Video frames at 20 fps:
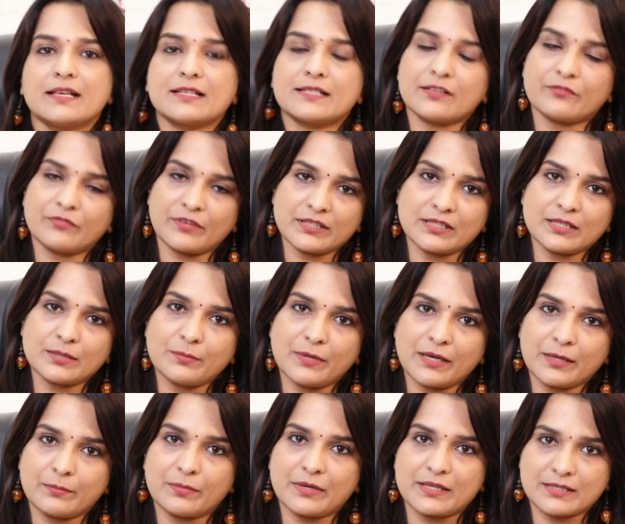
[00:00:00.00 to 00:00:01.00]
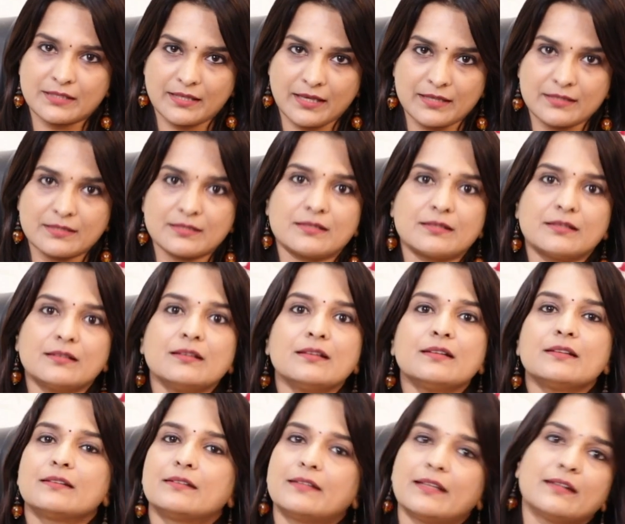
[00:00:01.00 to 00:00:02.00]
is affected by breast cancer,
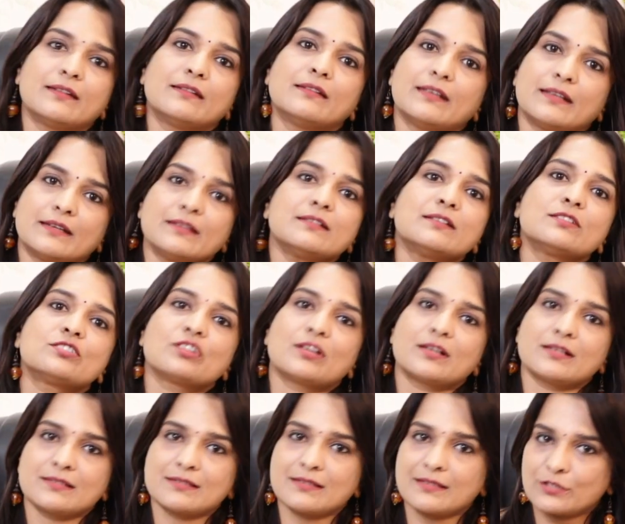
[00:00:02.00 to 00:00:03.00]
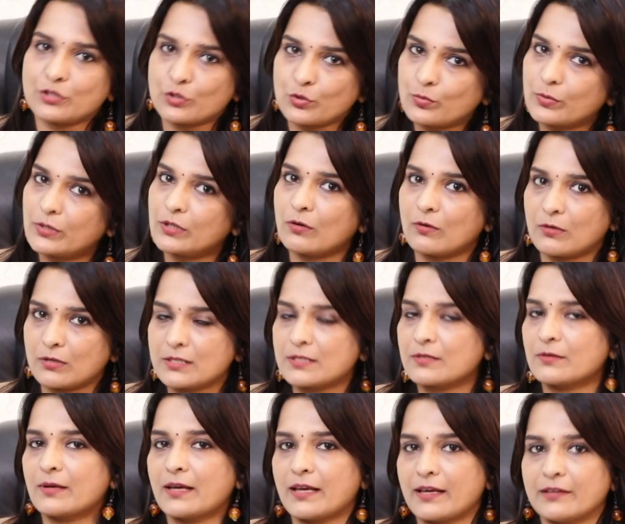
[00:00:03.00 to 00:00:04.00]
then there is a chance that you will
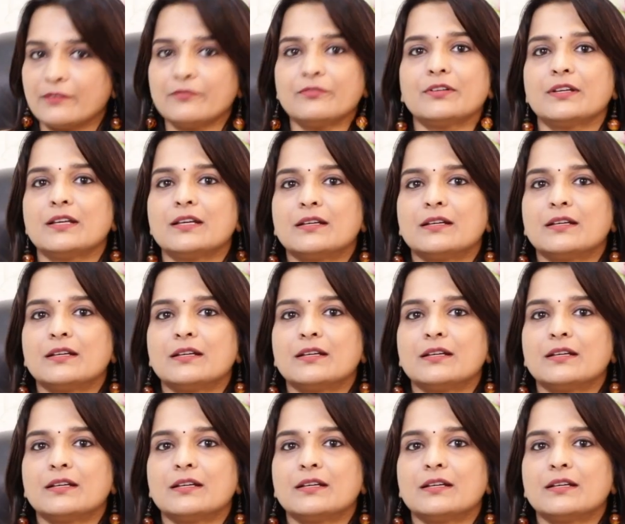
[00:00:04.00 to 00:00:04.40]
also have